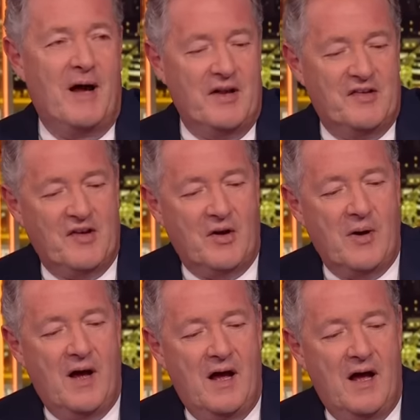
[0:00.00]
buy
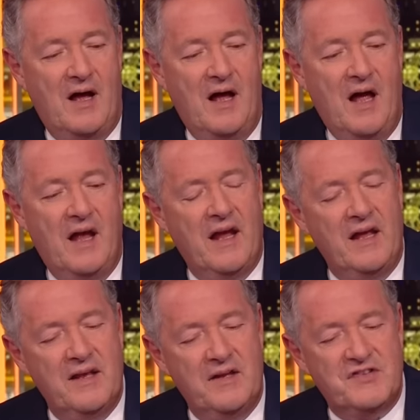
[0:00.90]
into. Uh,
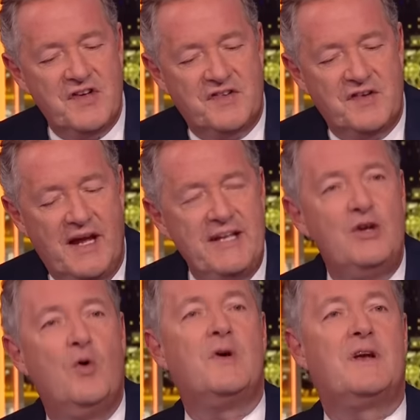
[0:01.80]
just in
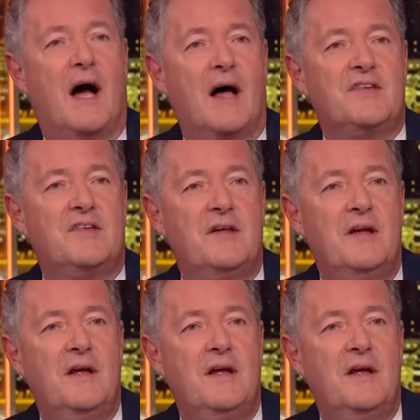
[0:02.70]
your gut,